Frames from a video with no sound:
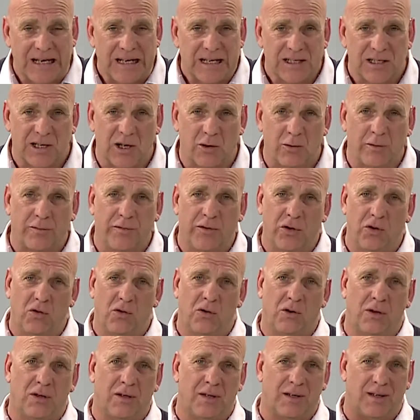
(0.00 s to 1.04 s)
So if
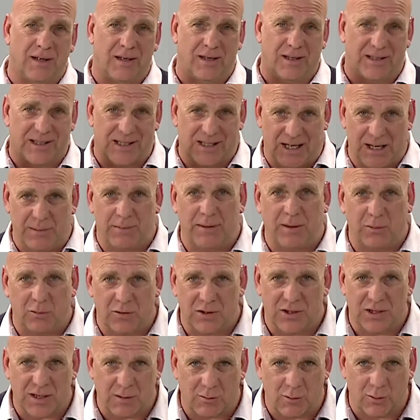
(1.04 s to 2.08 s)
you're sleeping
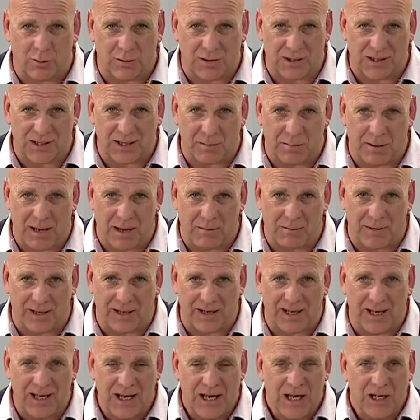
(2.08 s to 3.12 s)
with someone with sleep
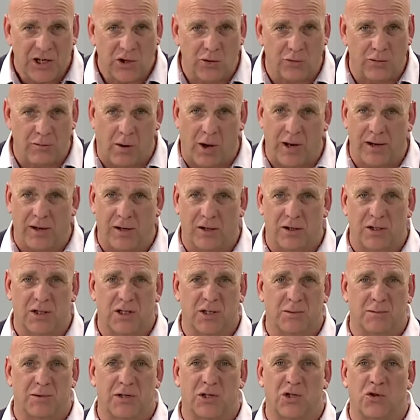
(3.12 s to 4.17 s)
apnea, you might notice
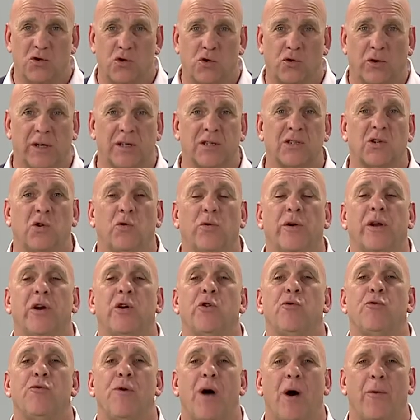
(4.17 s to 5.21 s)
them snoring. It's called
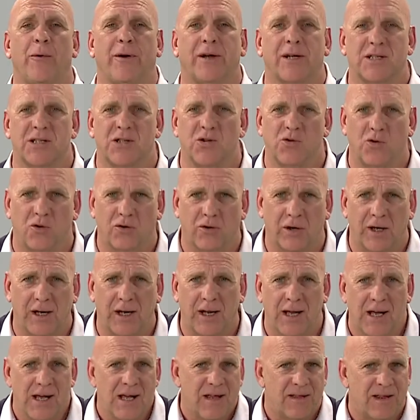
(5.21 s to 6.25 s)
heroic snoring.
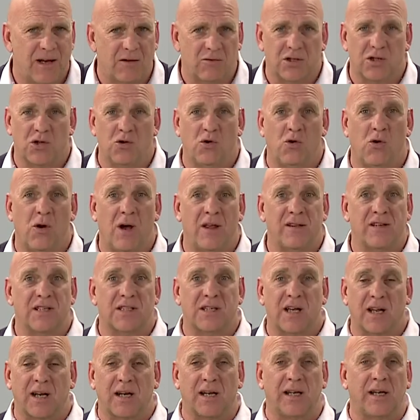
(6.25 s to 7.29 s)
They'll snore and
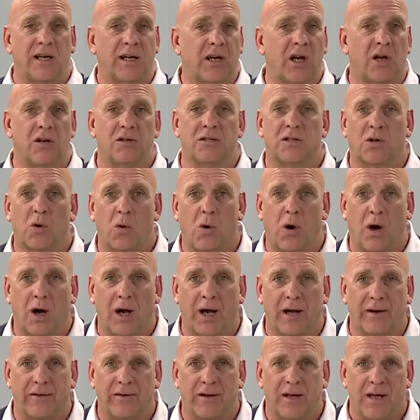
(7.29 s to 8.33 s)
suddenly it goes
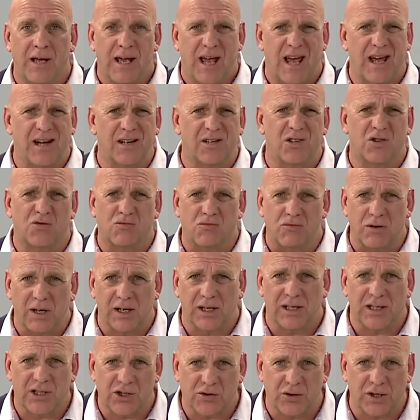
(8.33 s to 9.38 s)
quiet. And it's
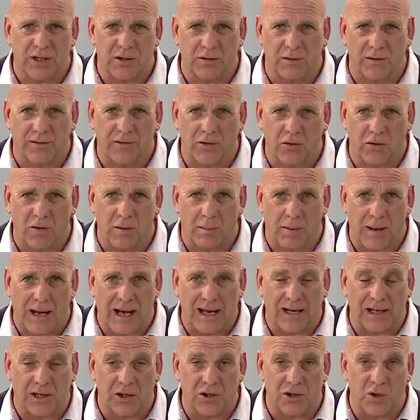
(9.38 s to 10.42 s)
really stressful if you're the
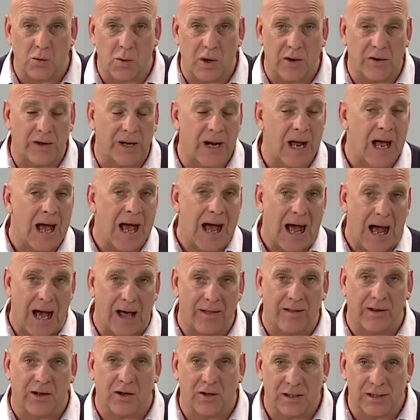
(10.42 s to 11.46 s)
partner because you're wondering, are
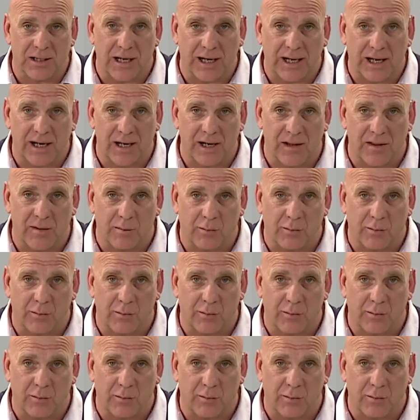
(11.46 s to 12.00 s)
they going to take another